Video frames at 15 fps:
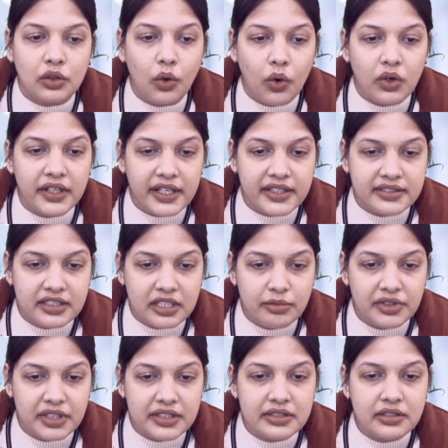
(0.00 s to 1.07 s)
Cold
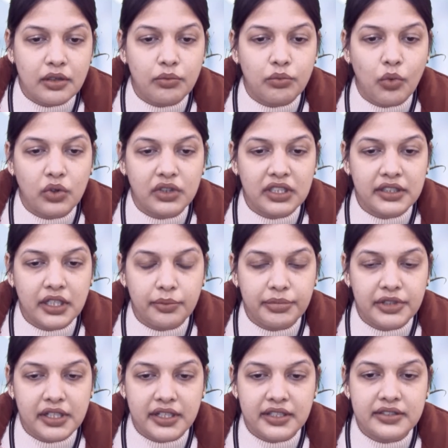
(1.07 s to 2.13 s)
extremities, mottled
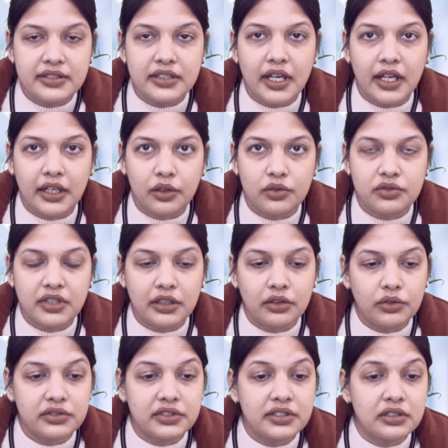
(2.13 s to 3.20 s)
appearance,
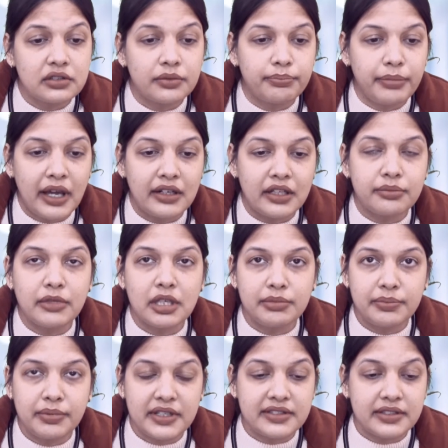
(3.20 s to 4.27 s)
acrocyanosis, pallor may
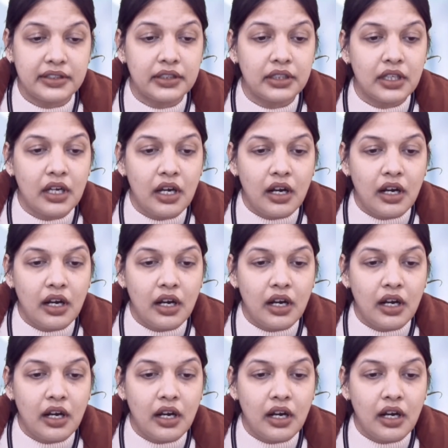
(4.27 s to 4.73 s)
be present.